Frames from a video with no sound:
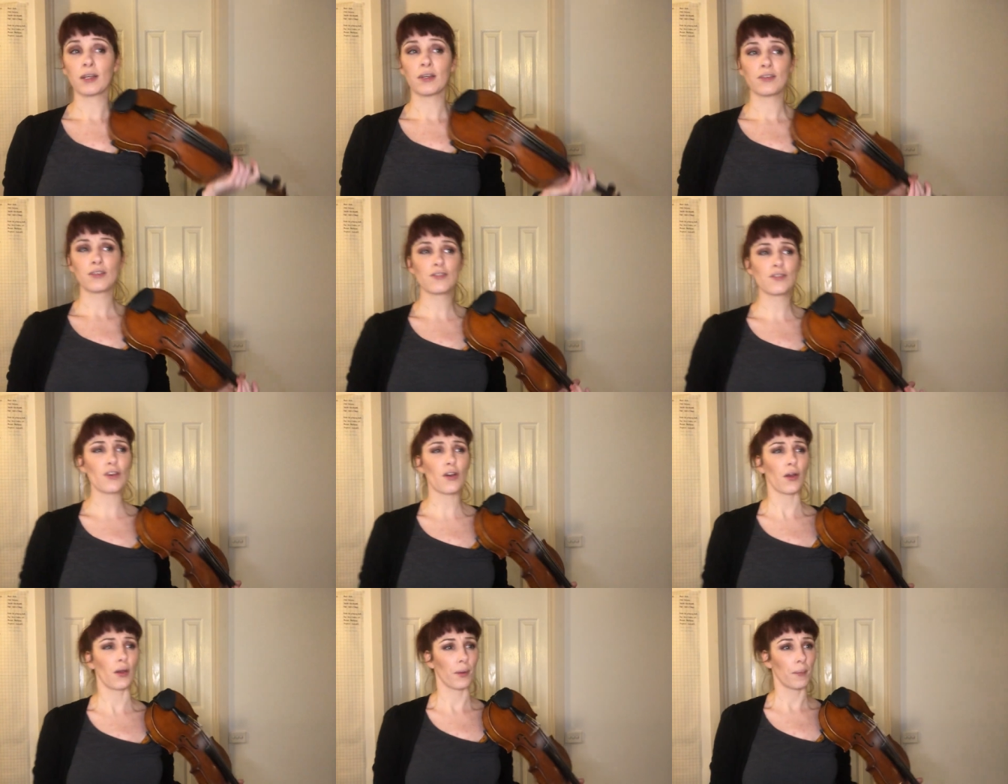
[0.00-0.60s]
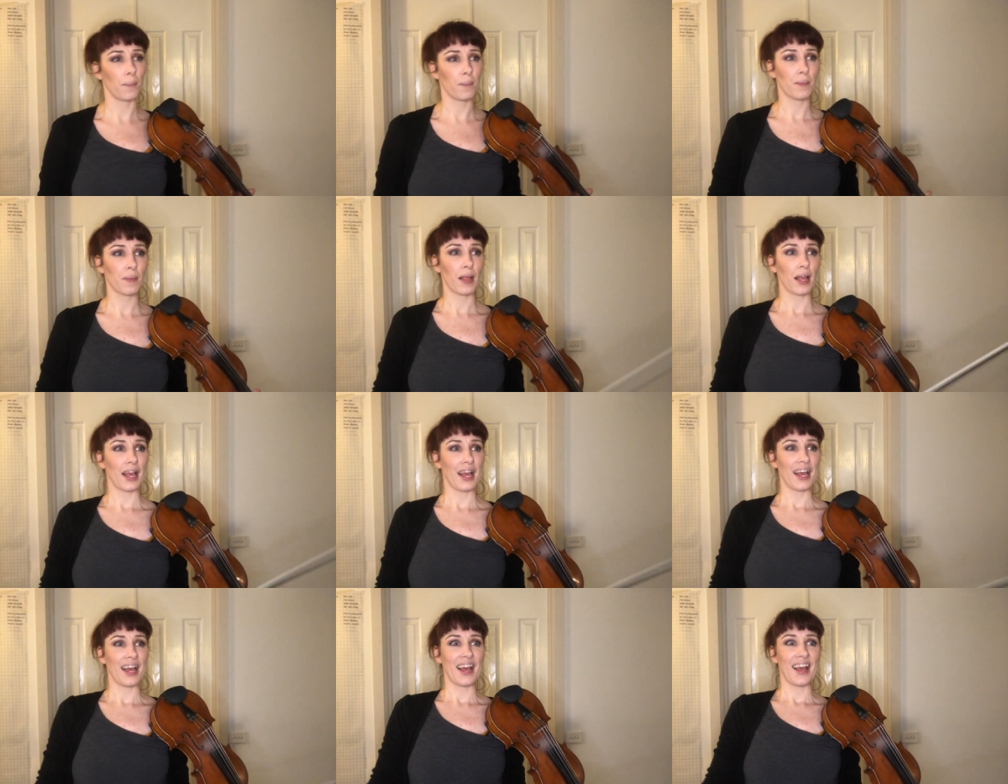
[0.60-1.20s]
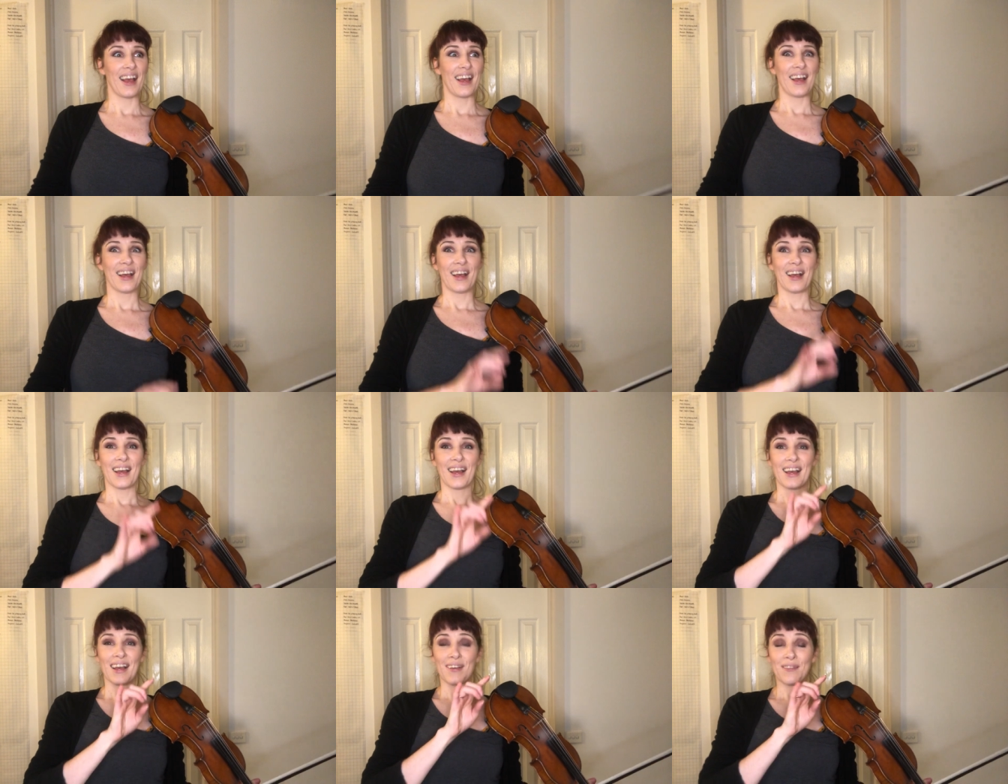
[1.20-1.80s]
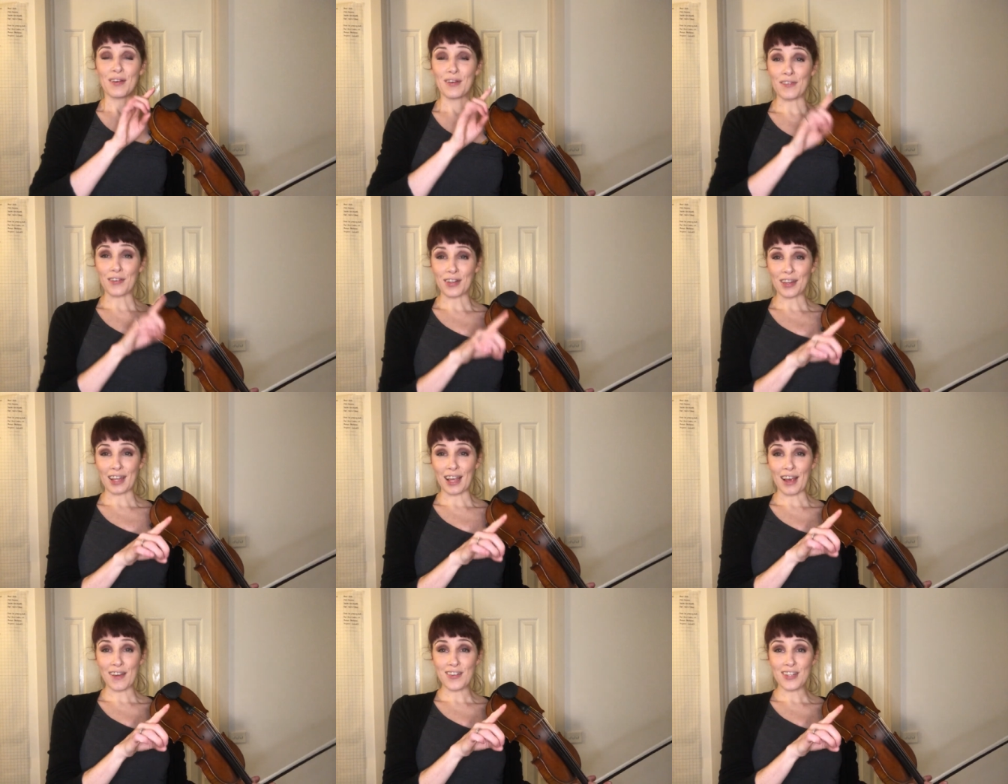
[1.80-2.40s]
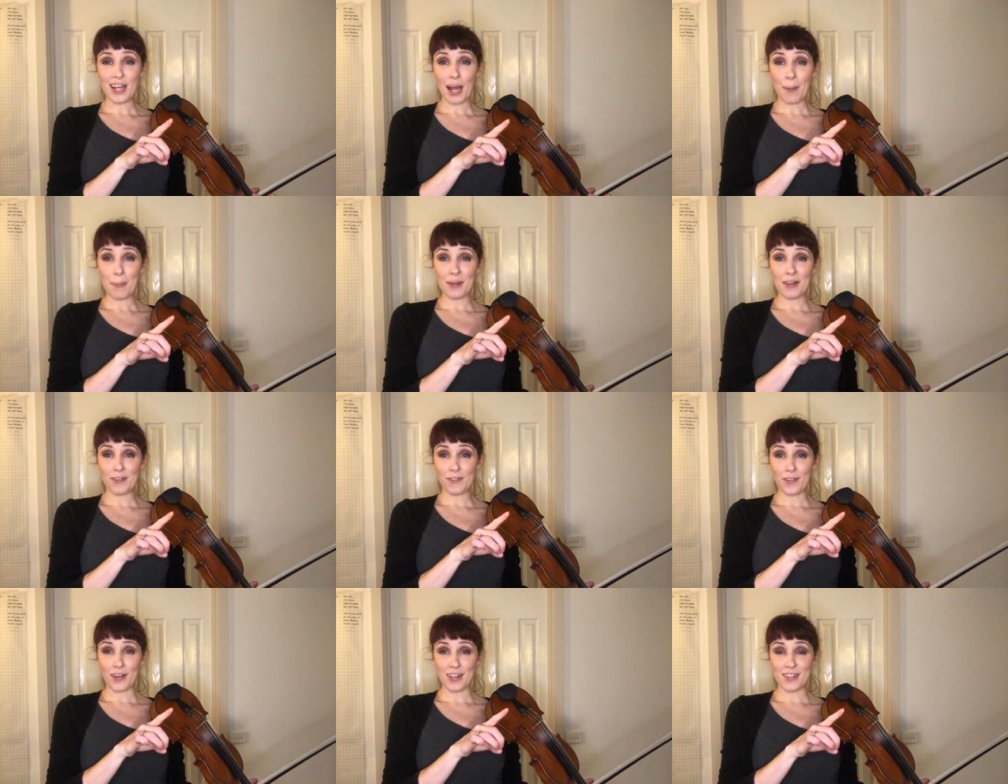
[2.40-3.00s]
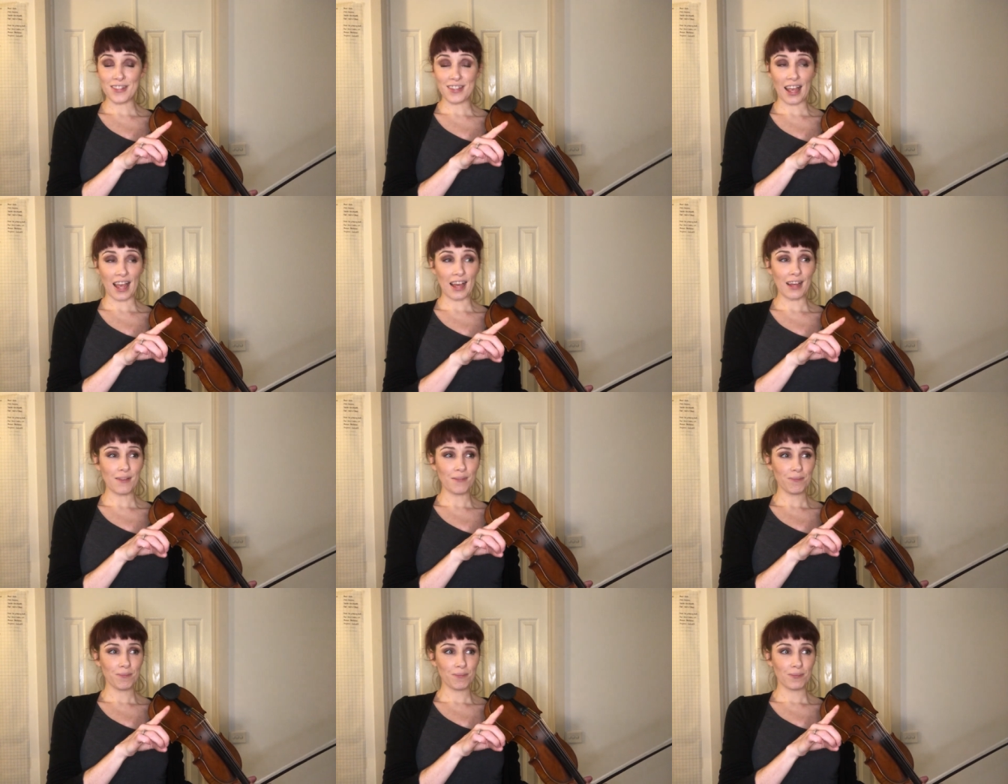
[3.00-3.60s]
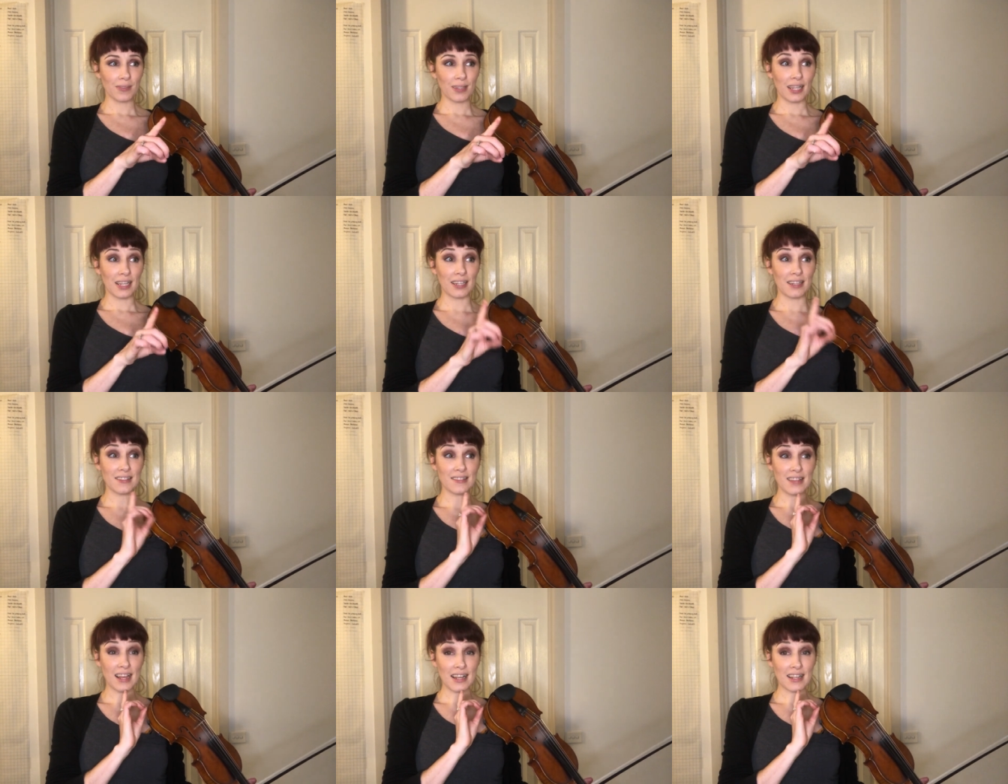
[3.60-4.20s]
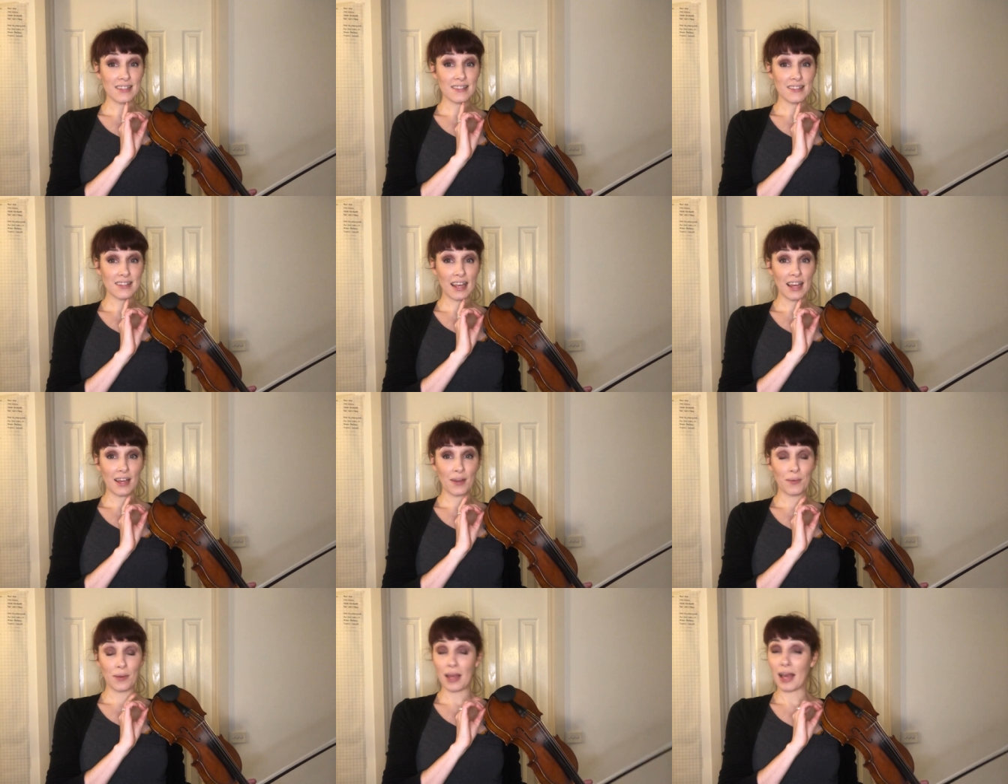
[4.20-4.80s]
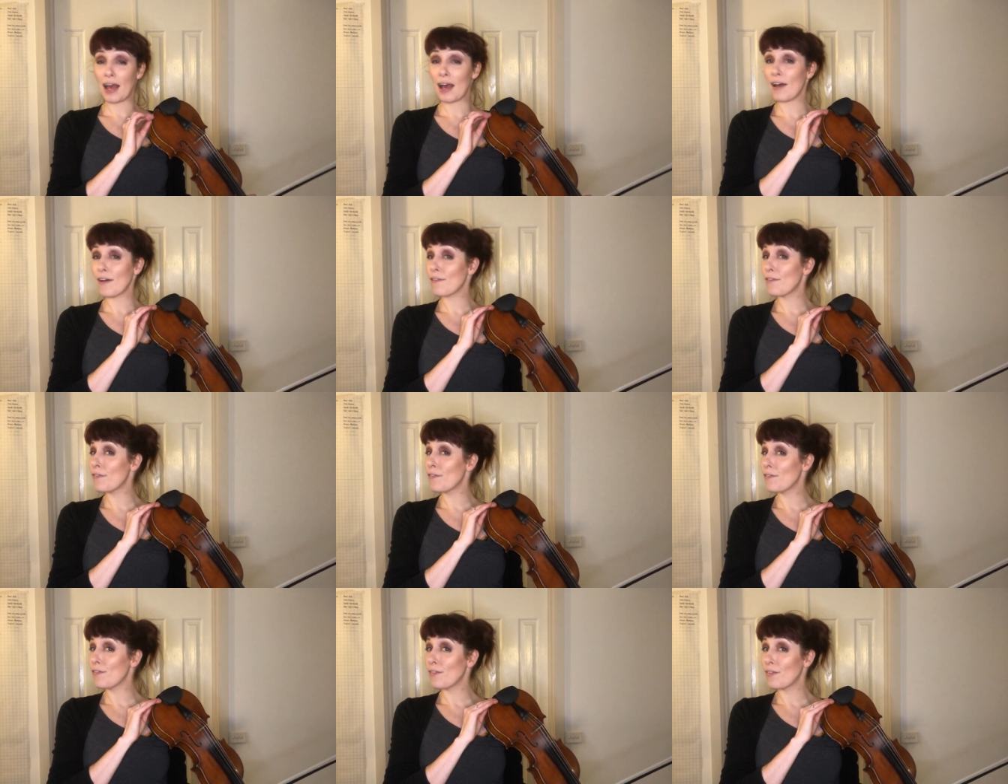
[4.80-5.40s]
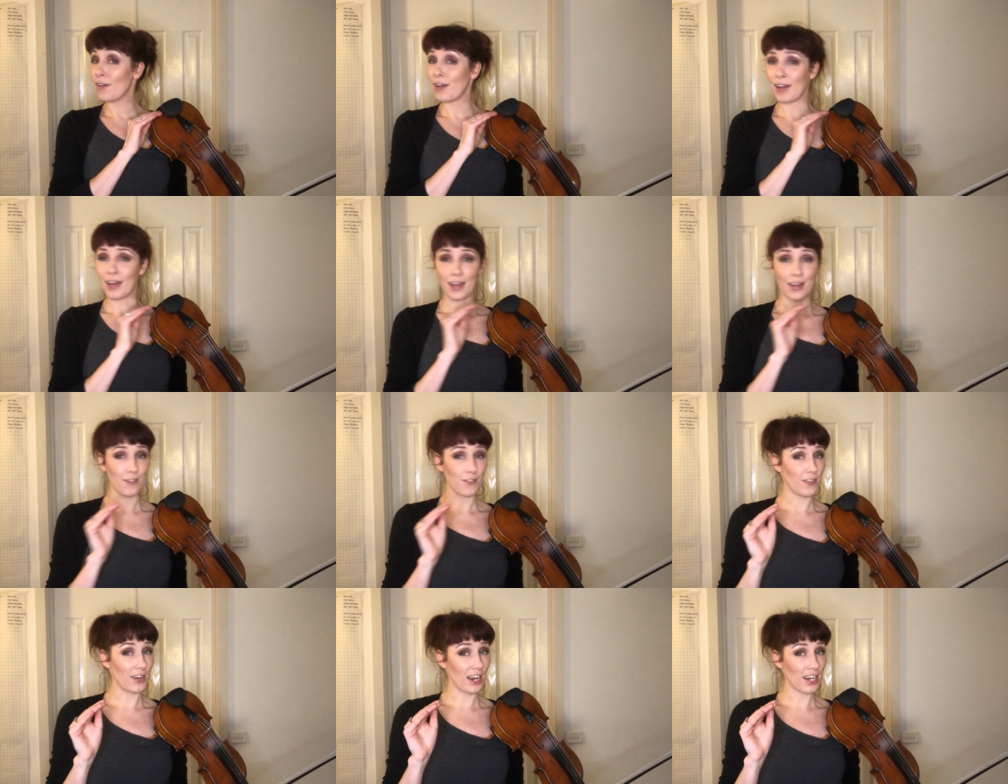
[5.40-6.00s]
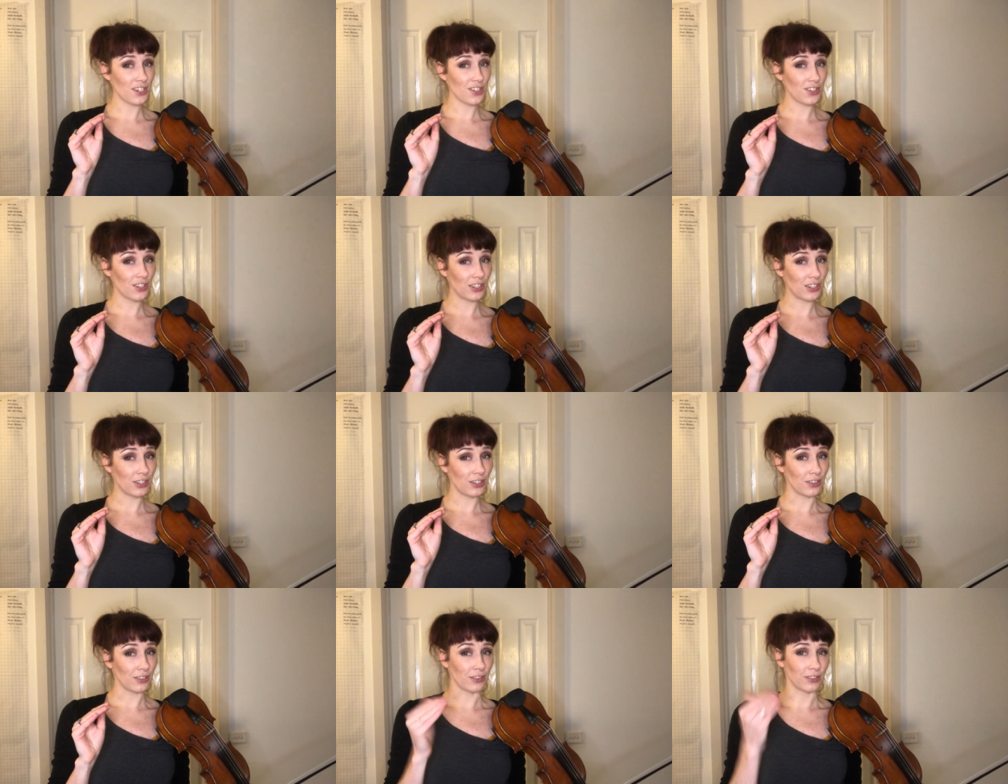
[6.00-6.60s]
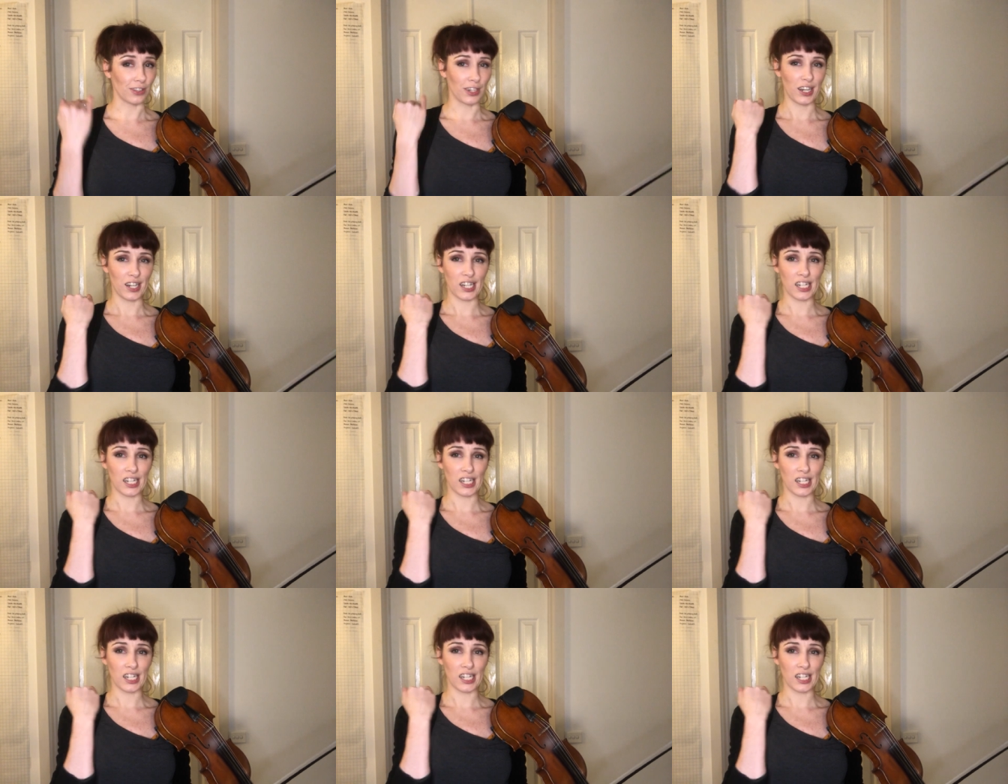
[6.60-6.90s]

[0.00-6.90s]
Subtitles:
So, we've got the F sharp in the first scale. In the second scale we have F natural.